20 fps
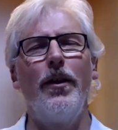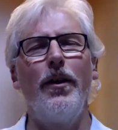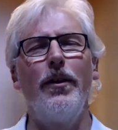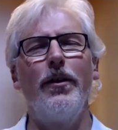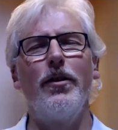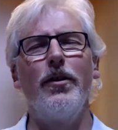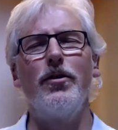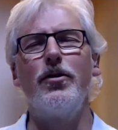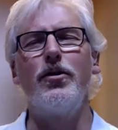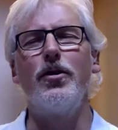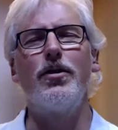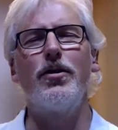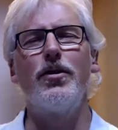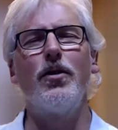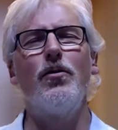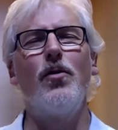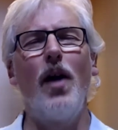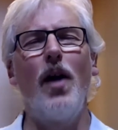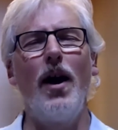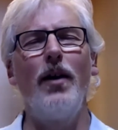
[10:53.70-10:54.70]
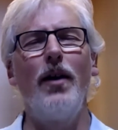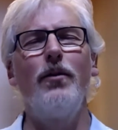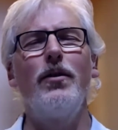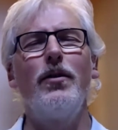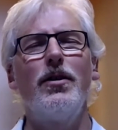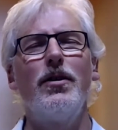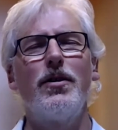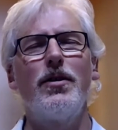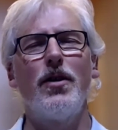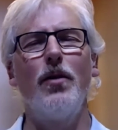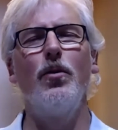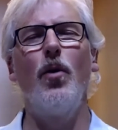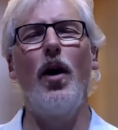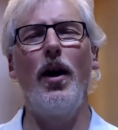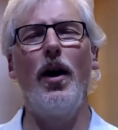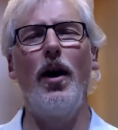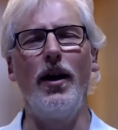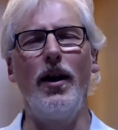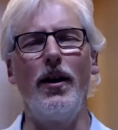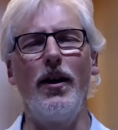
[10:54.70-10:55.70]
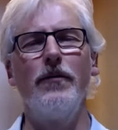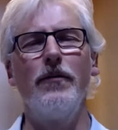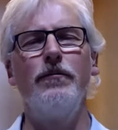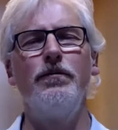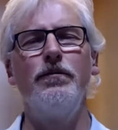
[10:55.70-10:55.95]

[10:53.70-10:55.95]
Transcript: that's just around in some way